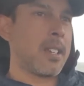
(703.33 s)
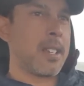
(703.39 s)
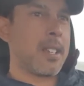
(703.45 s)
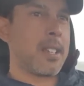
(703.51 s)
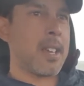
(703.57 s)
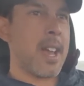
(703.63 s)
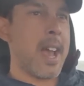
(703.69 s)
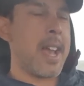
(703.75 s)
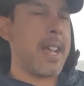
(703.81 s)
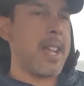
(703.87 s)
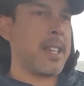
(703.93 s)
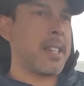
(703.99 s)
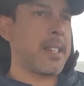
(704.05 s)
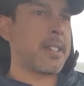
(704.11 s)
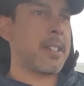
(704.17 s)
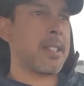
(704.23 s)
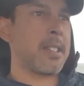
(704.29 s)

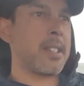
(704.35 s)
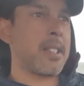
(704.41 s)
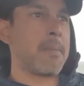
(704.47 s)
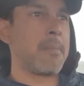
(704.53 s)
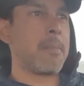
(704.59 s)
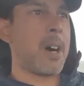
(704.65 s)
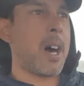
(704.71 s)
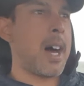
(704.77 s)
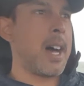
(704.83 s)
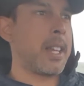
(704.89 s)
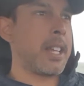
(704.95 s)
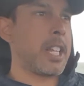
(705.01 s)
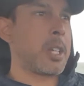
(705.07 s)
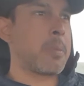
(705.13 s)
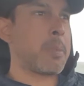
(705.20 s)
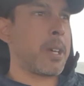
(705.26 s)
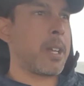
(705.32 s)
gauged the
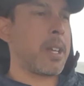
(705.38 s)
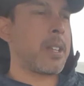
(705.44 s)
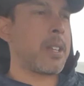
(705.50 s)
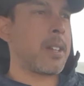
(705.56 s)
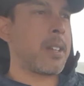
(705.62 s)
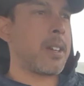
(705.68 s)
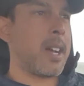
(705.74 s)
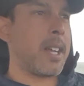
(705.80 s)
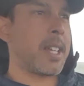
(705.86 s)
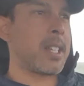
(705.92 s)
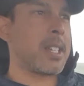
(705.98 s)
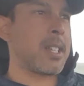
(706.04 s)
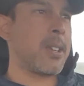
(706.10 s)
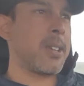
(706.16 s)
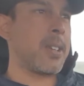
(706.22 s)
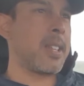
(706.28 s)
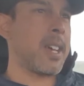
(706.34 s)
mileage, but I can
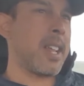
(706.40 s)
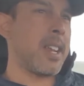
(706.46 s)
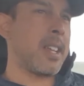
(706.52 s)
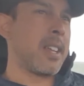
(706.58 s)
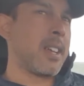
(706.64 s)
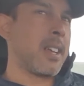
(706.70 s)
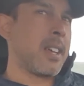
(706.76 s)
tell you that